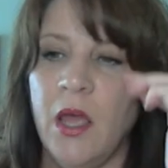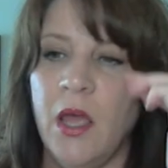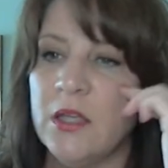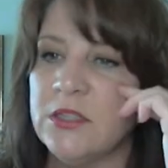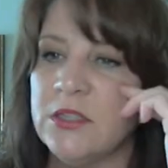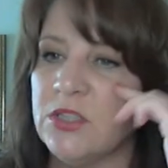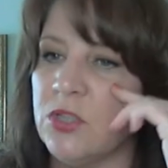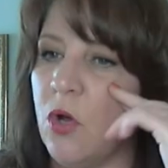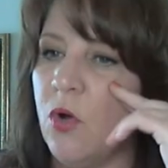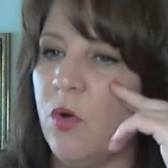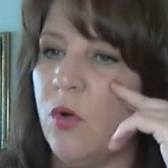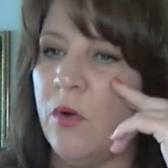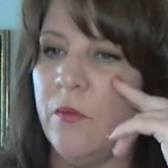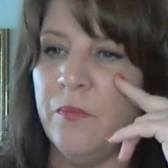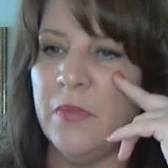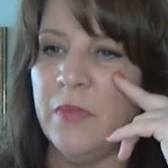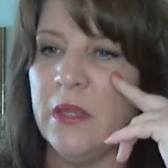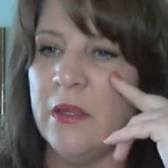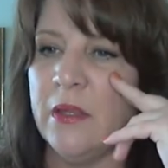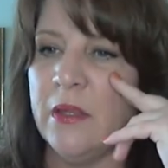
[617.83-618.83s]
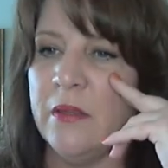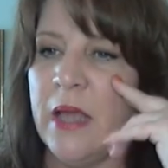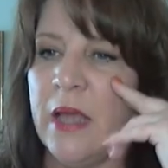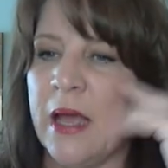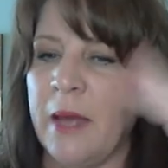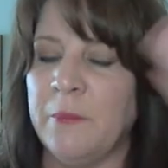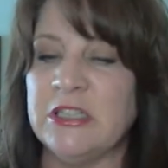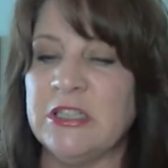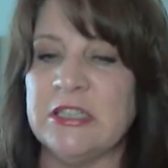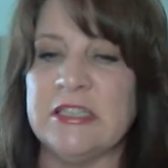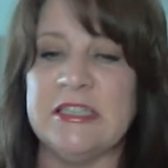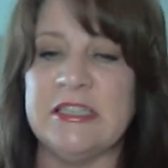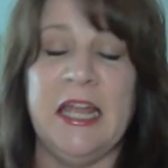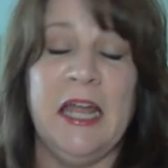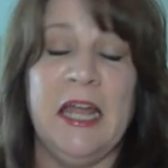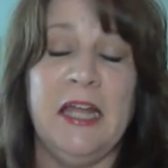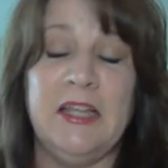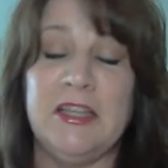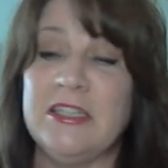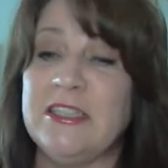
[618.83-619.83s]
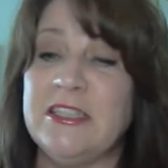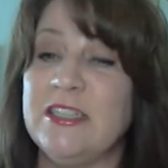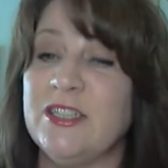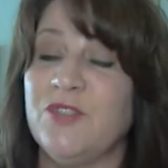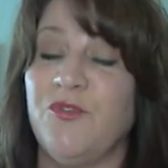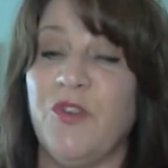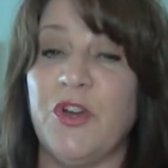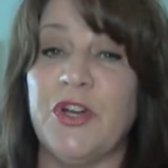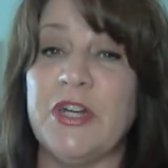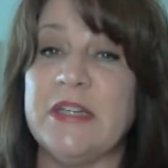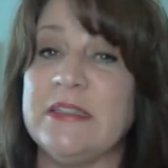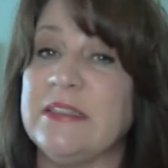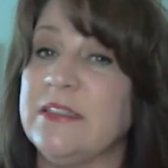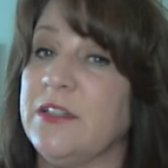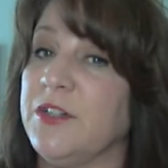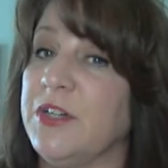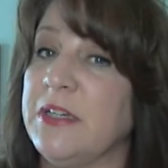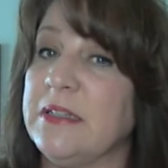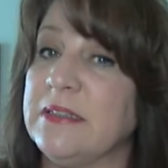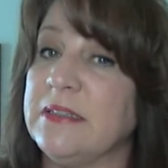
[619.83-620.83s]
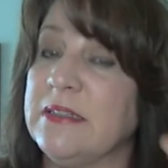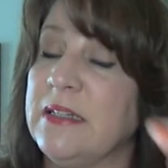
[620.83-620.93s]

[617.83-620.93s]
So I'm just saying, this is very serious.